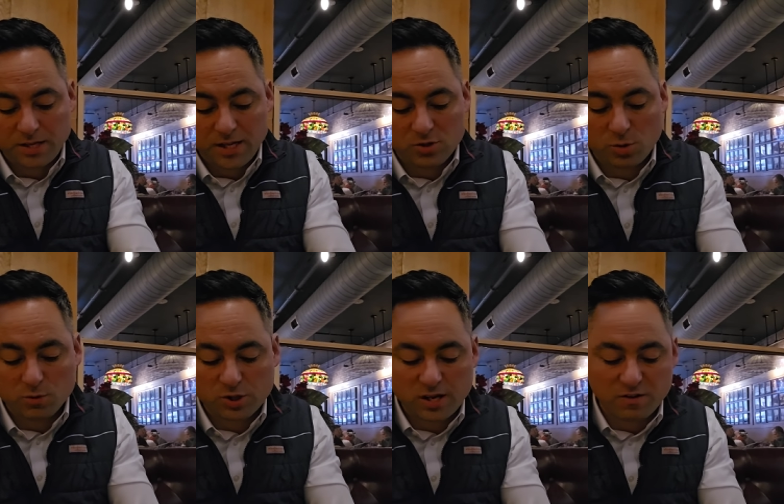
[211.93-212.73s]
It's
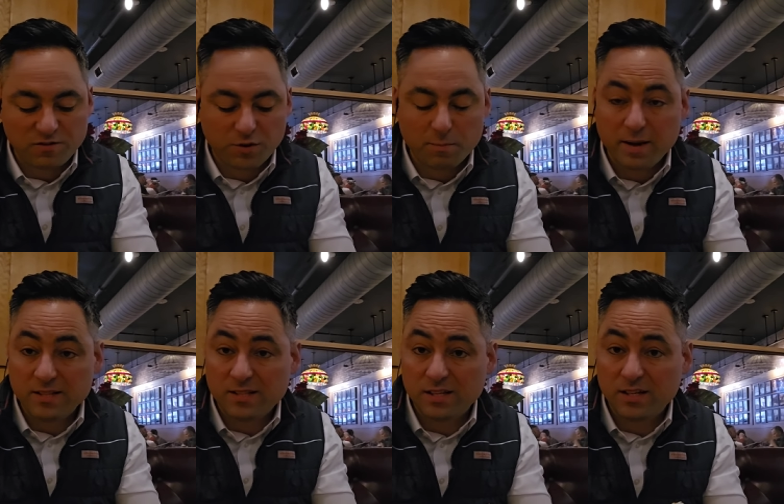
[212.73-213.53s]
almost like a
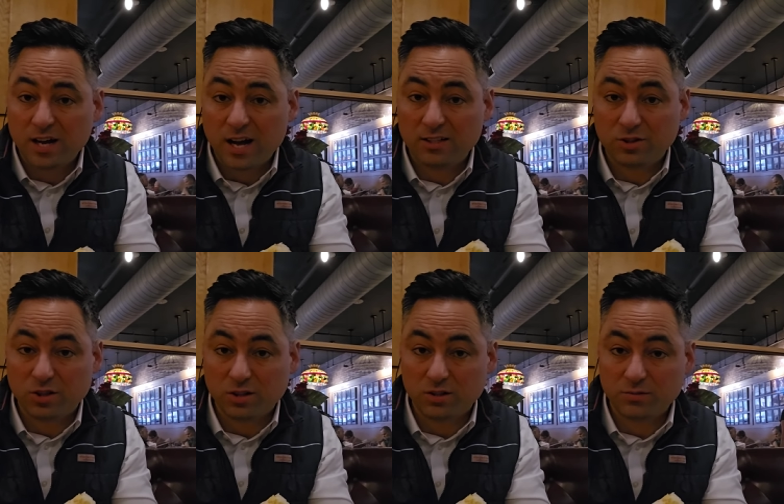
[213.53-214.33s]
fermented hot
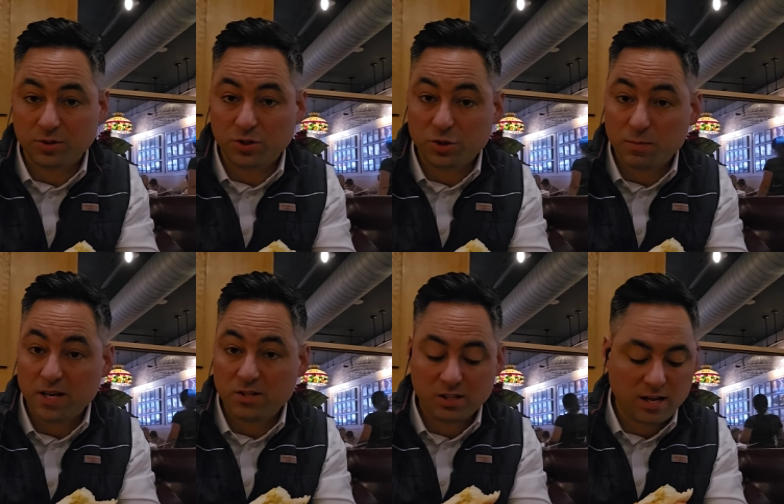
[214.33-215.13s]
dog. Could you
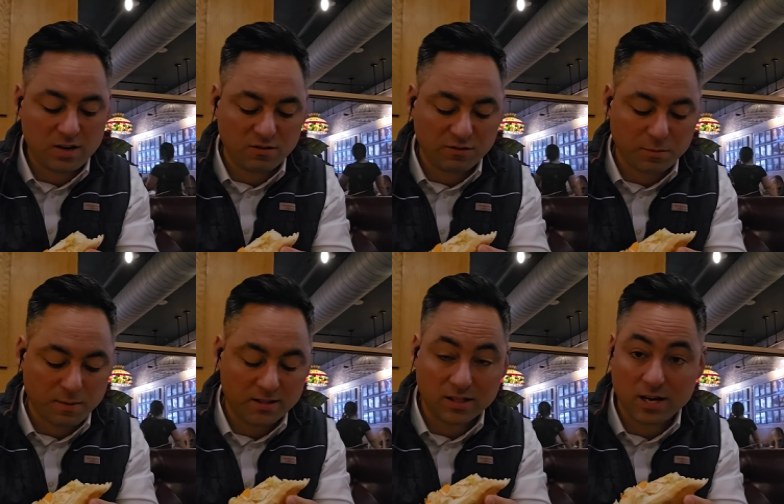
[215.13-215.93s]
imagine that? A
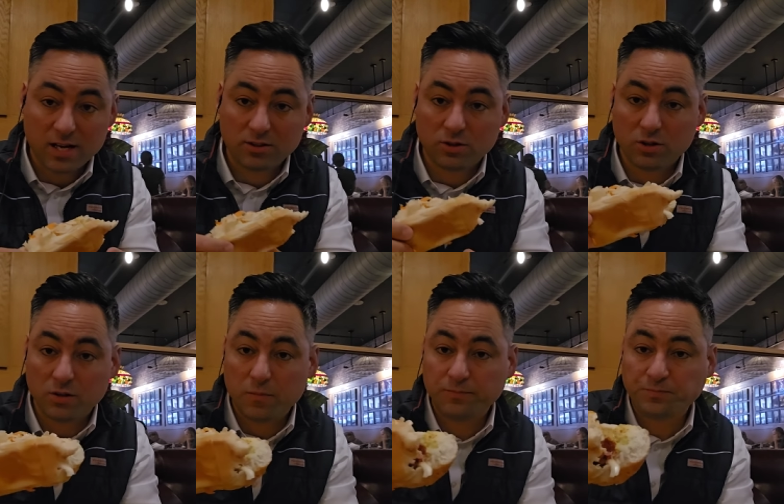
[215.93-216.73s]
fermented hot dog.
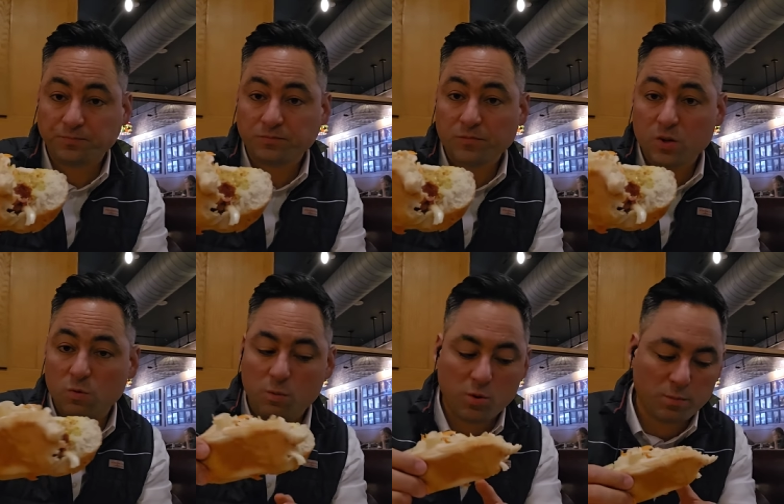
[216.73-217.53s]

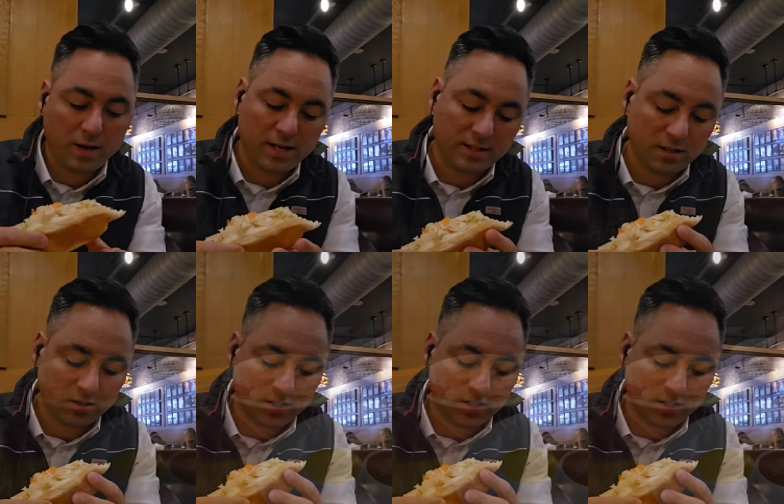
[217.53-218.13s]
One more bite and then I'll